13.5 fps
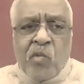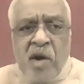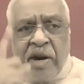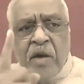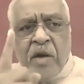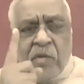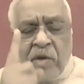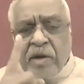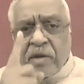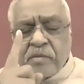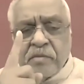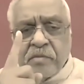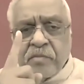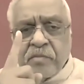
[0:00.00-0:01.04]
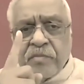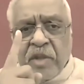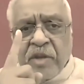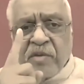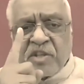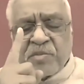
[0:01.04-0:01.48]
1 hour
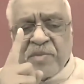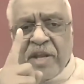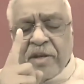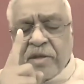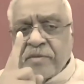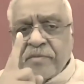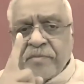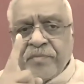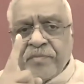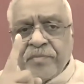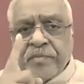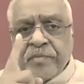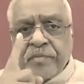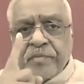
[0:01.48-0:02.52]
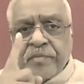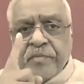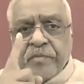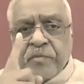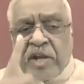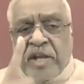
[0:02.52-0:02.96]
investment,
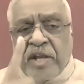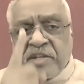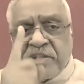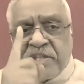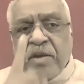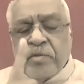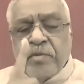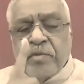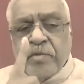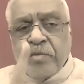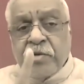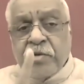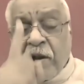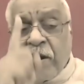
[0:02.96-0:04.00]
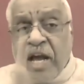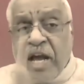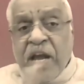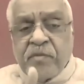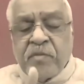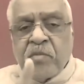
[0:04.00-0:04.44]
you can save your
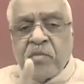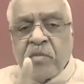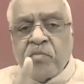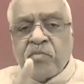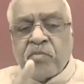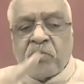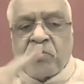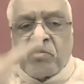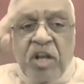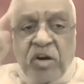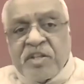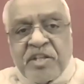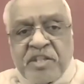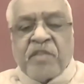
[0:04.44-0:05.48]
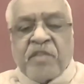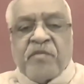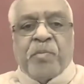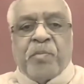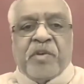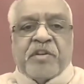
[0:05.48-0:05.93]
life thousands
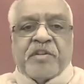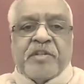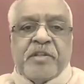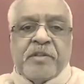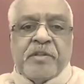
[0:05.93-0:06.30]
of rupees.